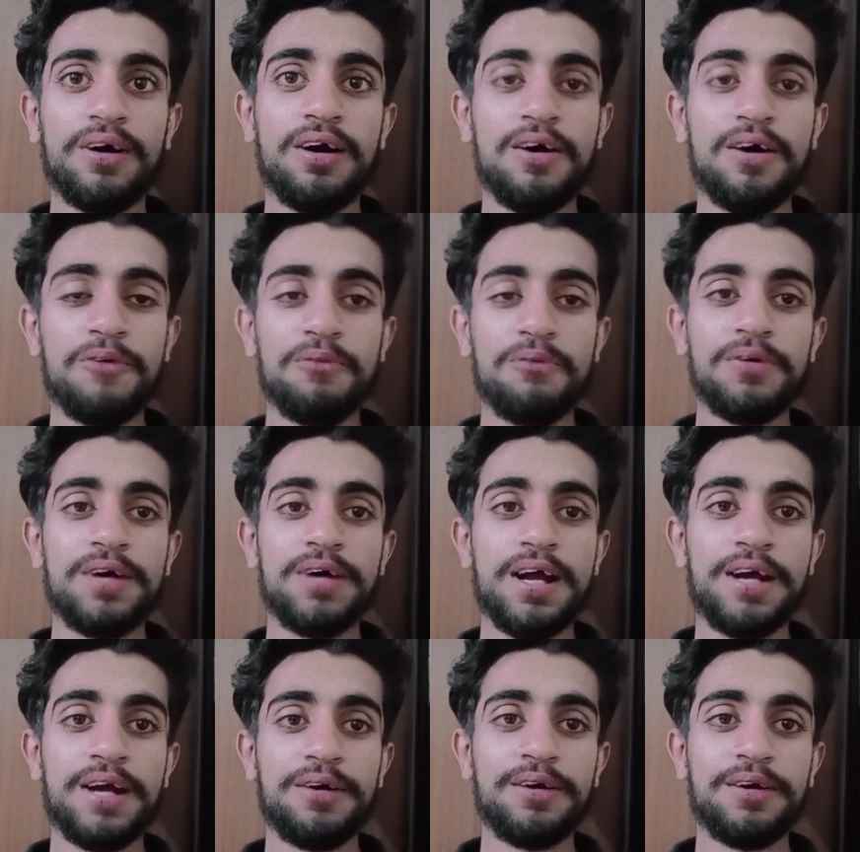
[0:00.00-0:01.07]
love,
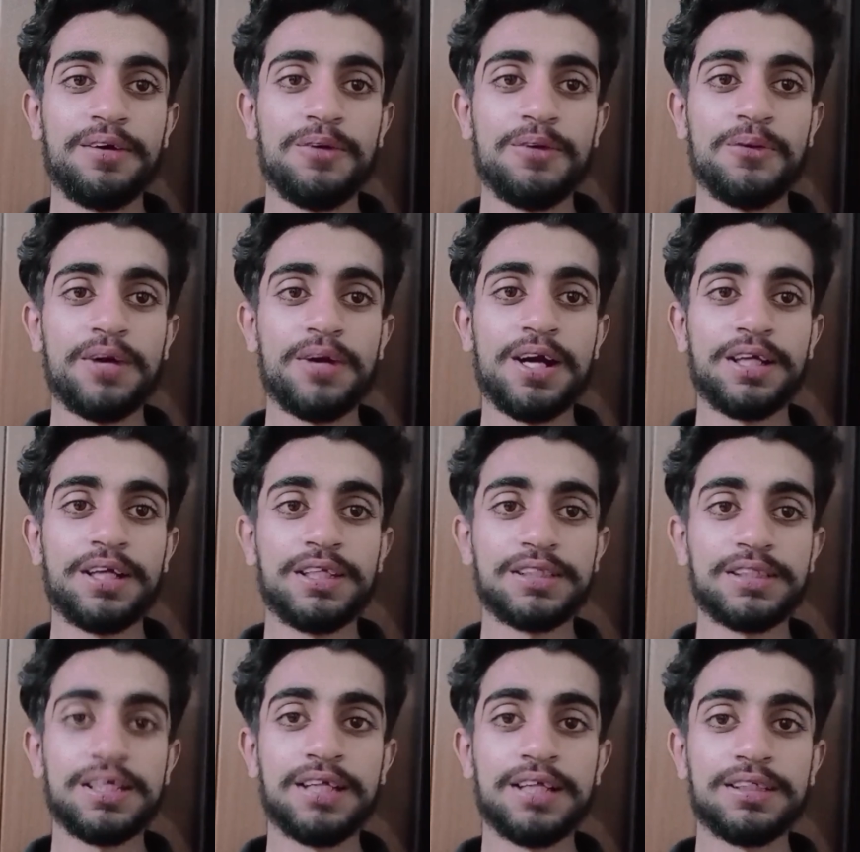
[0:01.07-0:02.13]
and look at
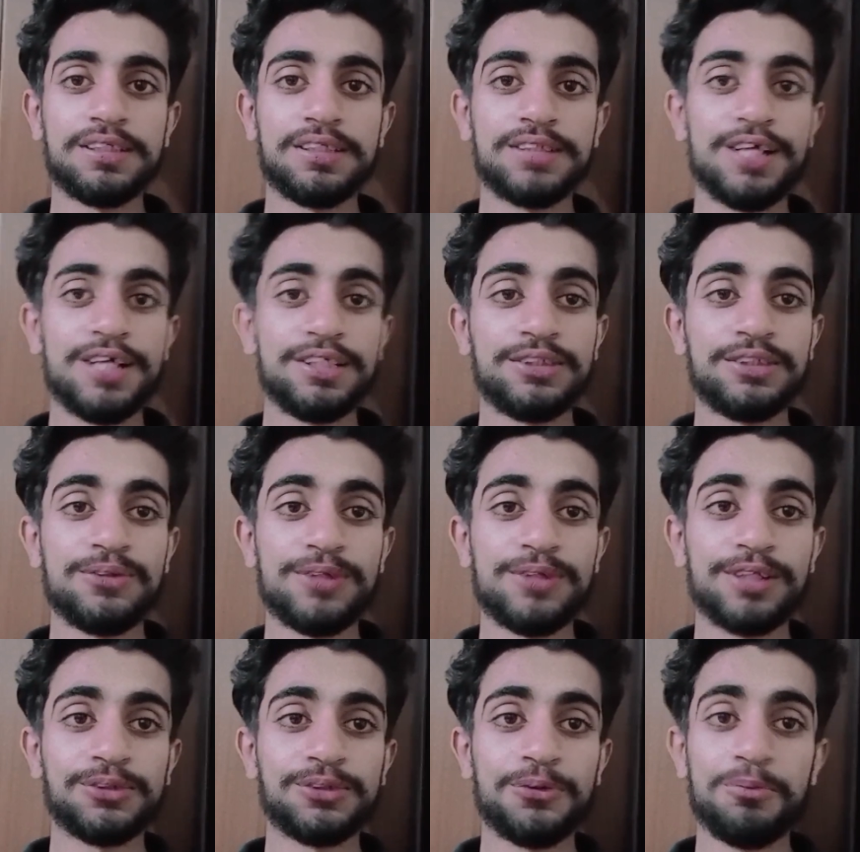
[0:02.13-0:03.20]
the sun is
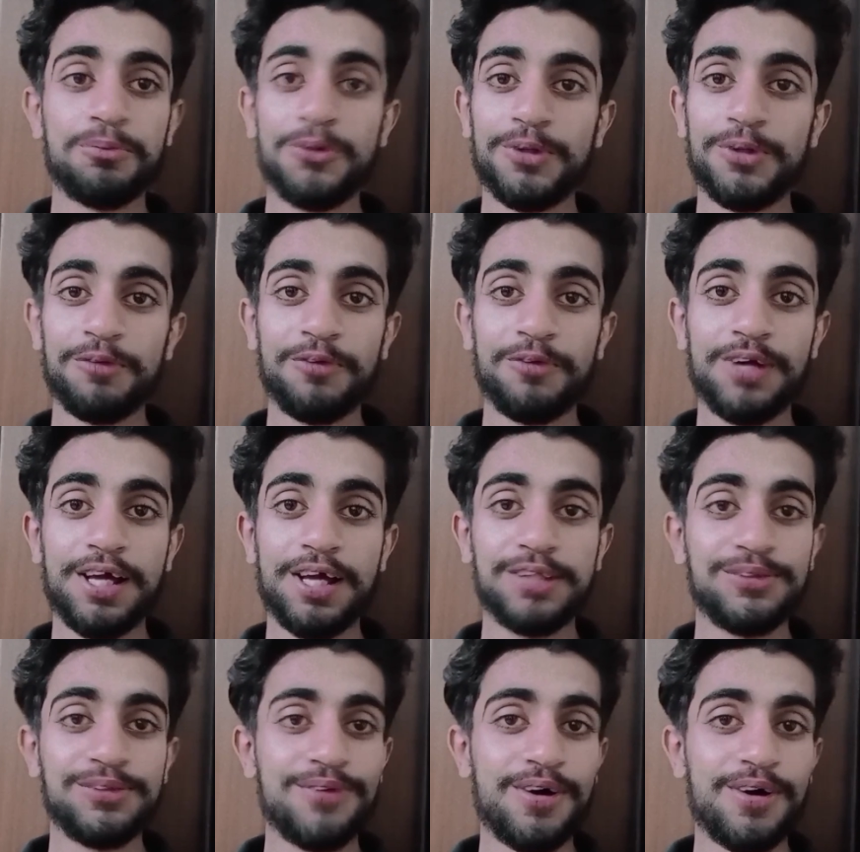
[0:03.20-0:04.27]
looking so beautiful.
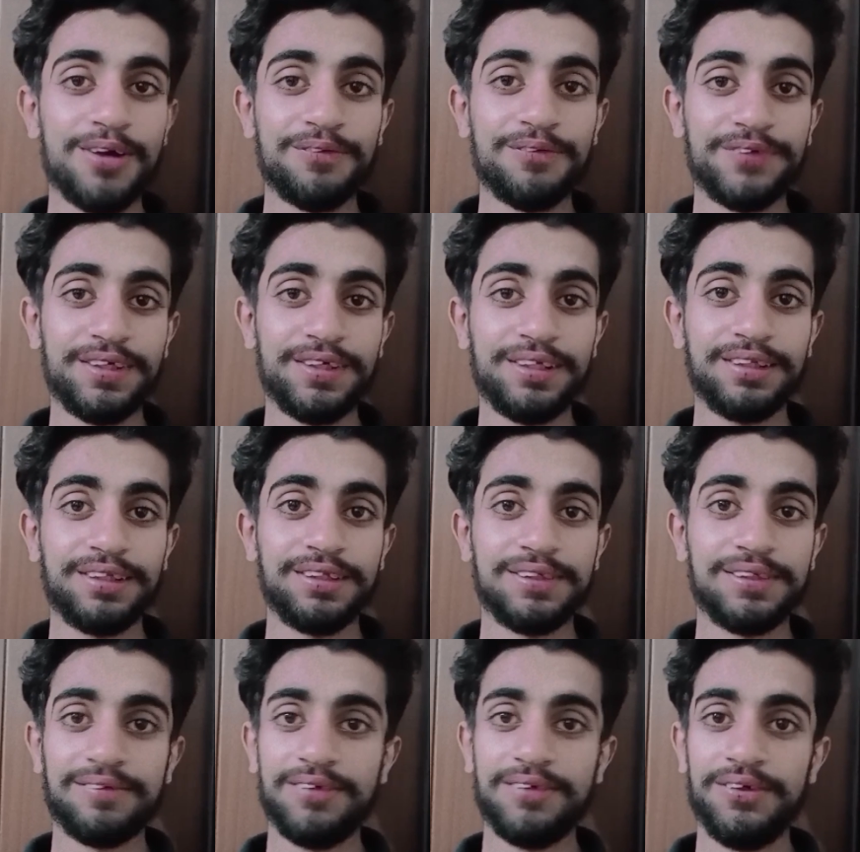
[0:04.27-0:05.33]
As you all have seen in
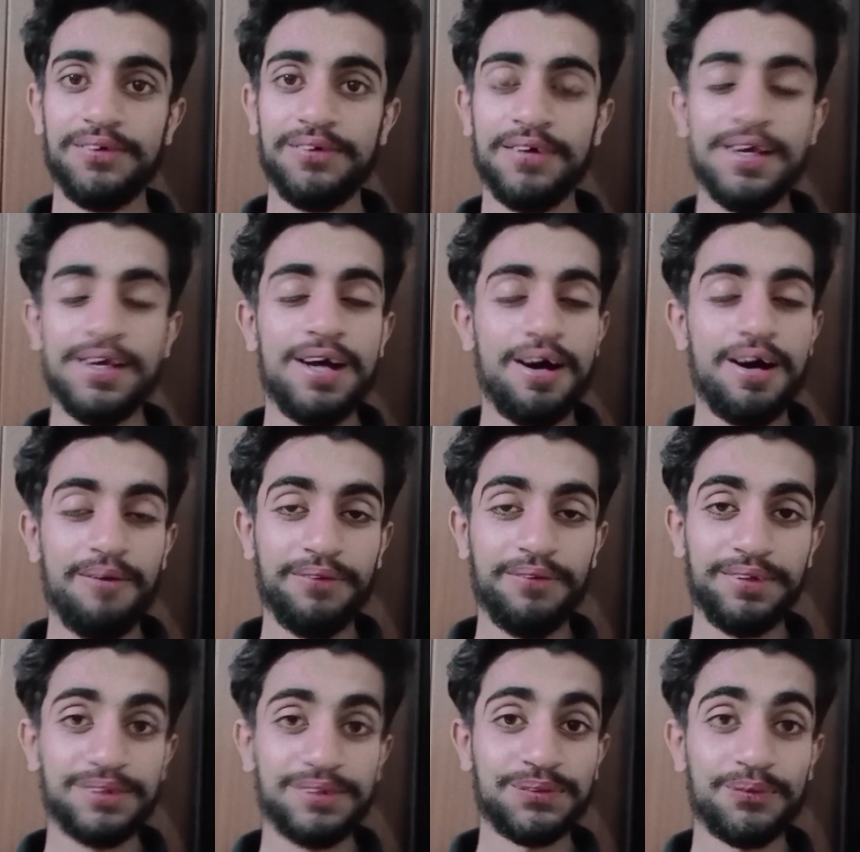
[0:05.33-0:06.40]
this video,
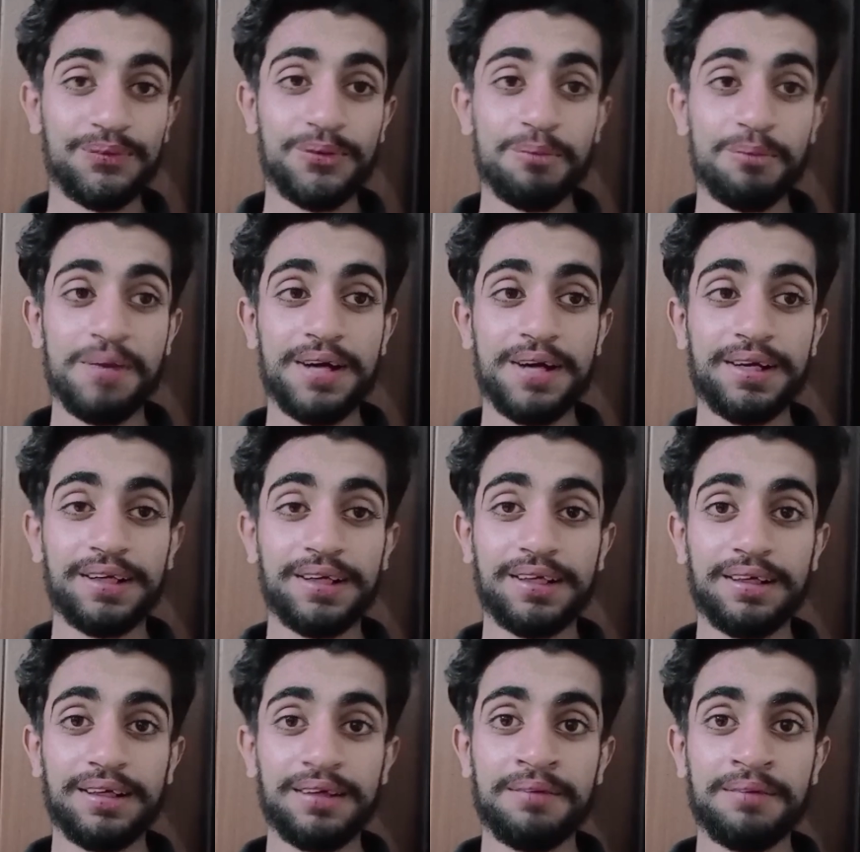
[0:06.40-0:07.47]
Hauser is so
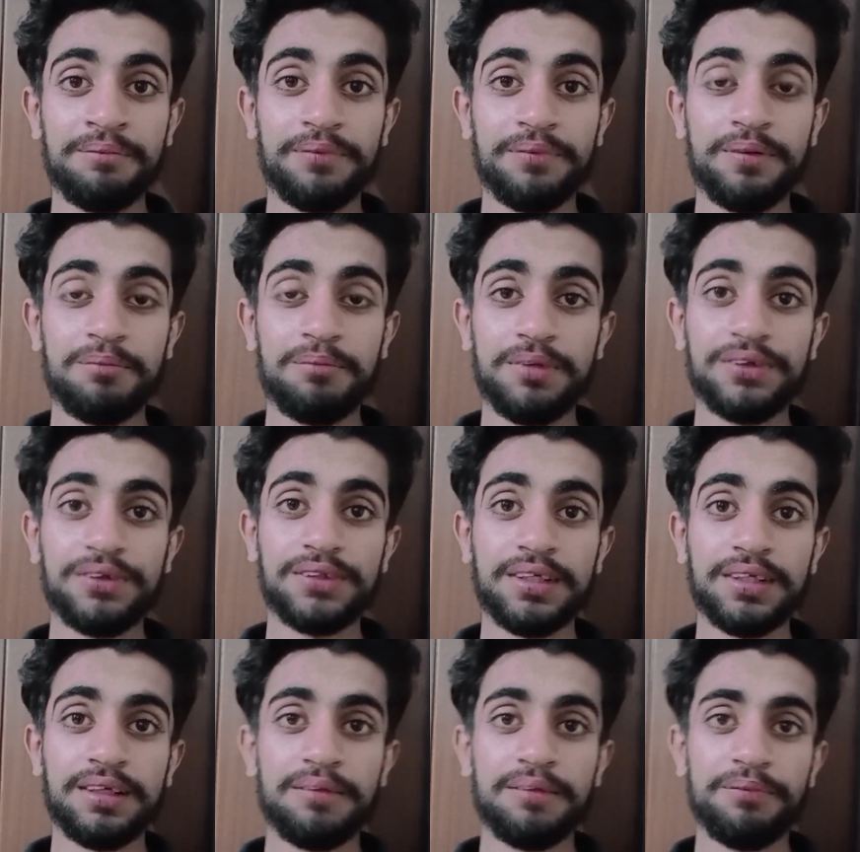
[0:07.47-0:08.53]
romantic
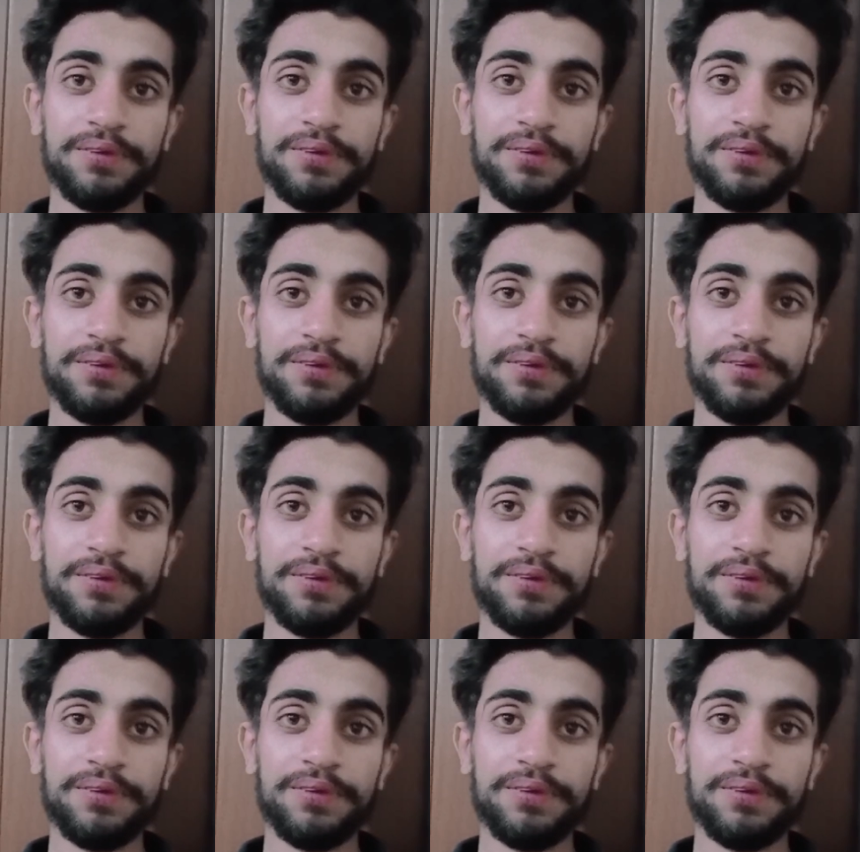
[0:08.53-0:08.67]
person.